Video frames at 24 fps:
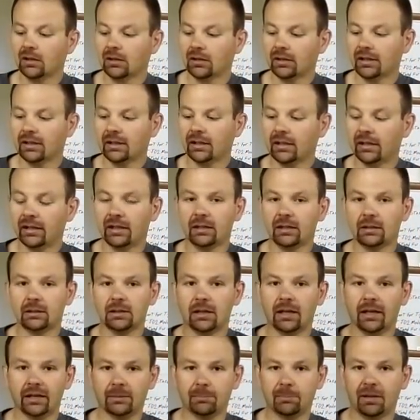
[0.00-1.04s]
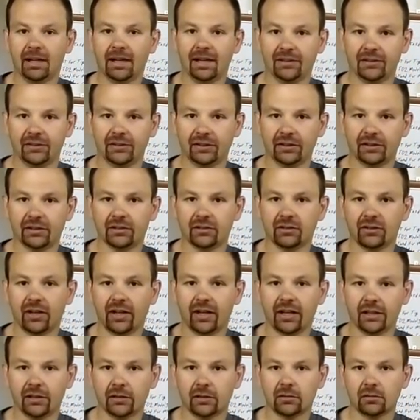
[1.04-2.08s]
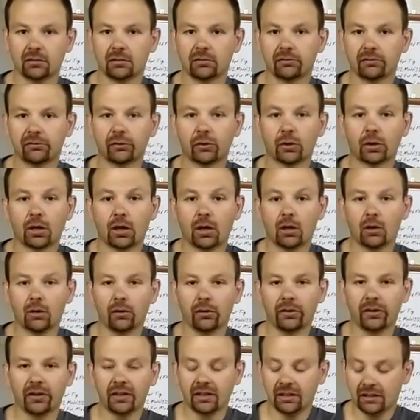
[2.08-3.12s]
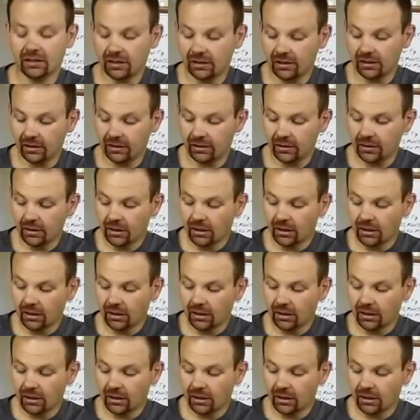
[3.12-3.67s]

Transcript: get a plastic container for all the